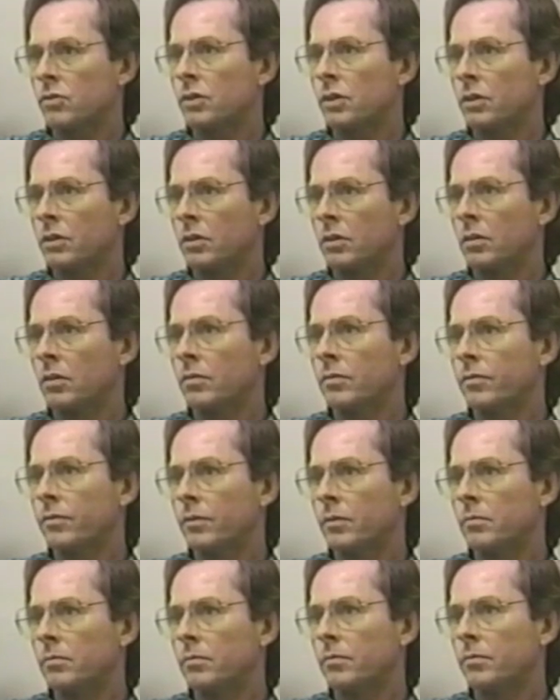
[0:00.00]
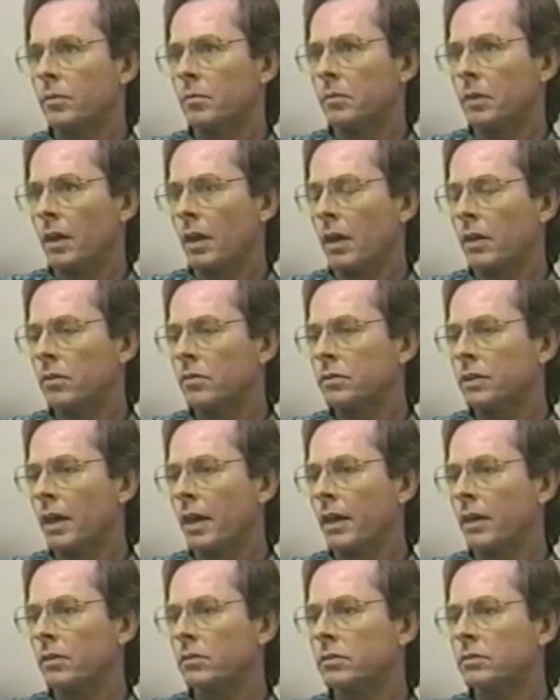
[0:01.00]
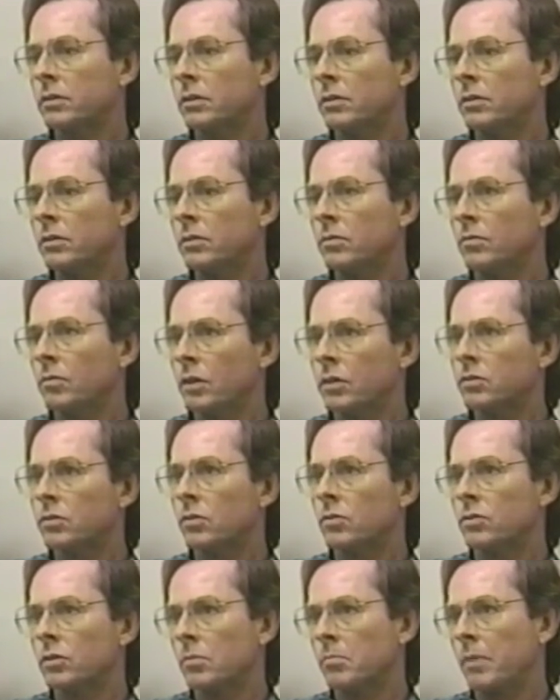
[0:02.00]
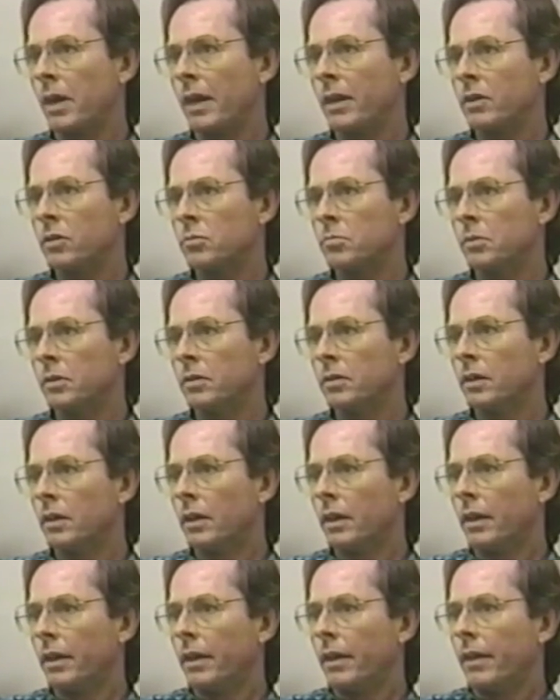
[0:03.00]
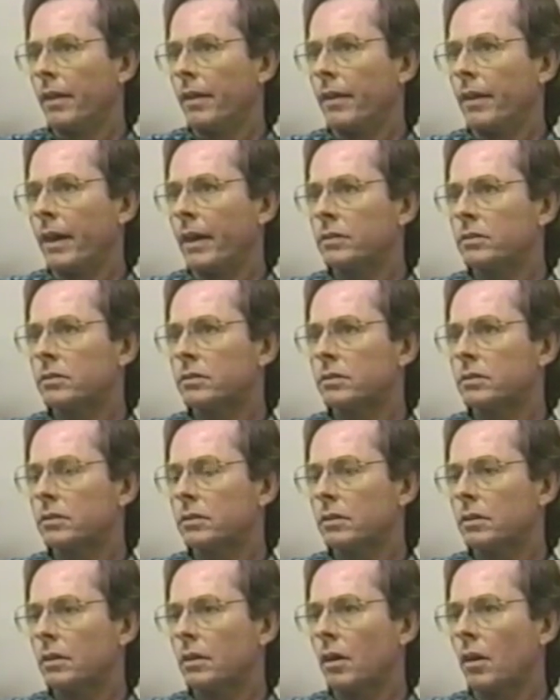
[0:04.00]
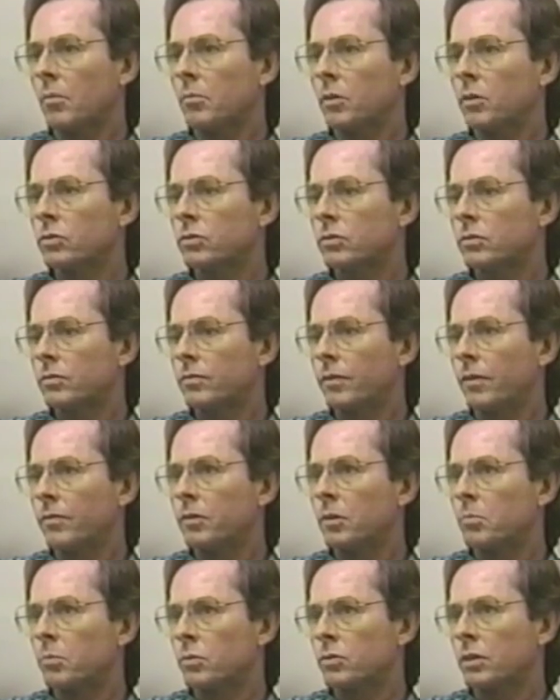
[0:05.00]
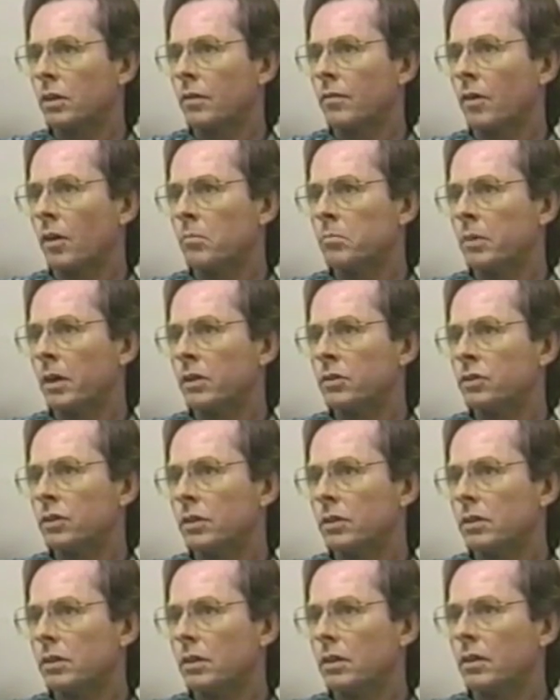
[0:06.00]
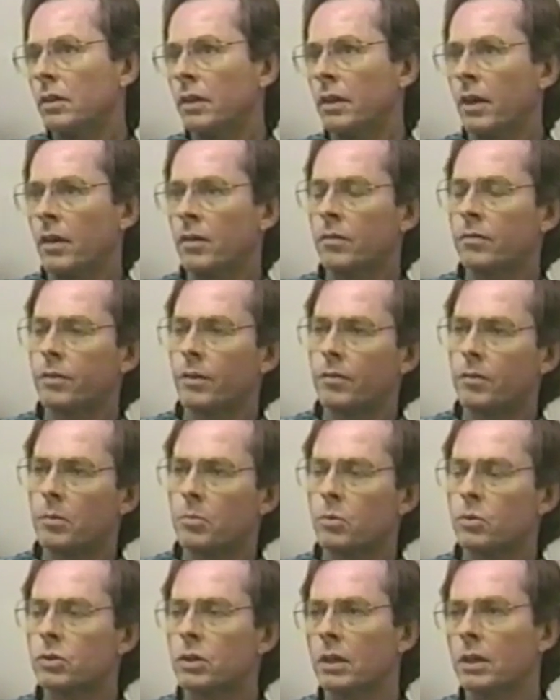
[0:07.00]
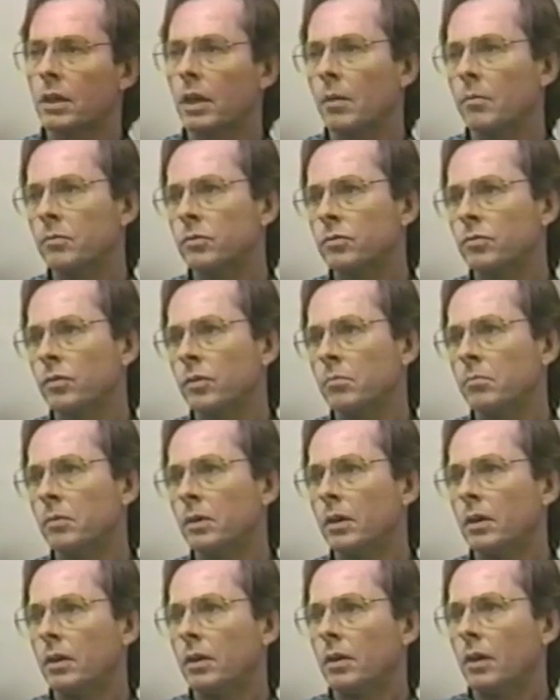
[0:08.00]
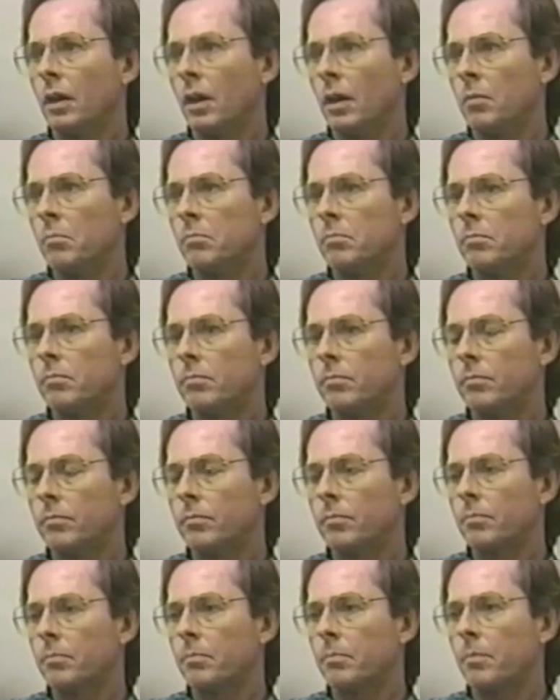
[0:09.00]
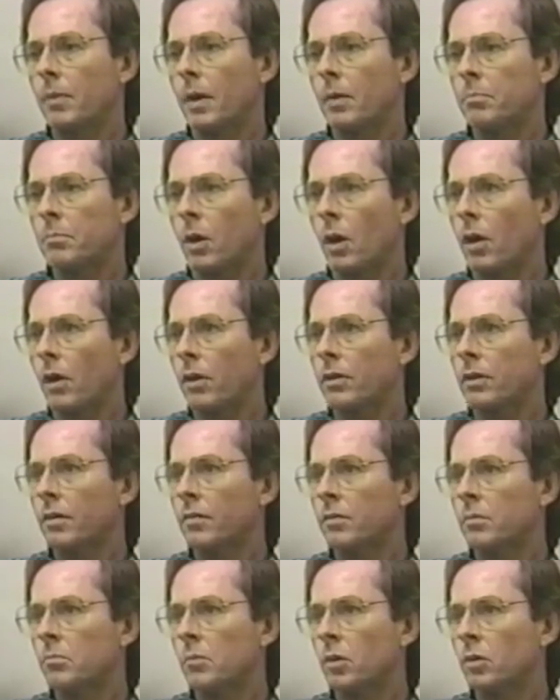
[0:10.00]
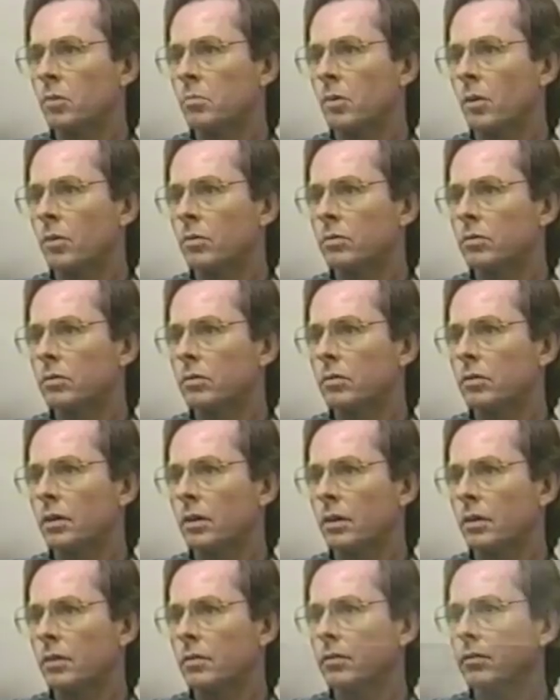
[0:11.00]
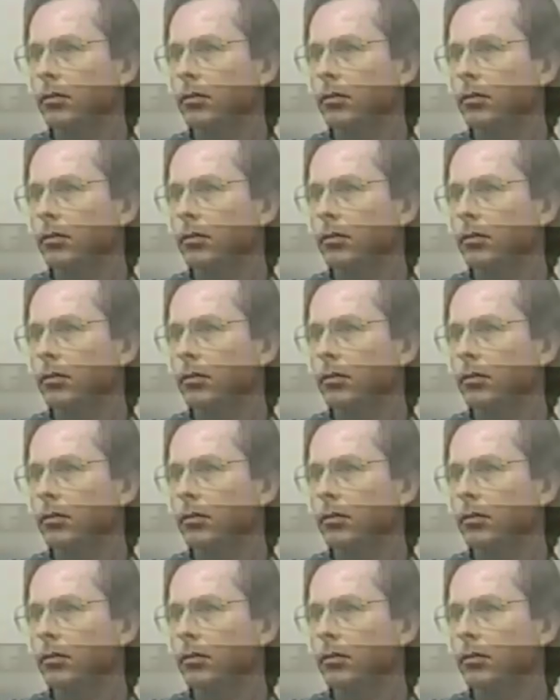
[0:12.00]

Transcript: a year from from the auto tags to do research and management. That's almost 50% of our budget. The other 50% comes from um, a part of the motorboat uh,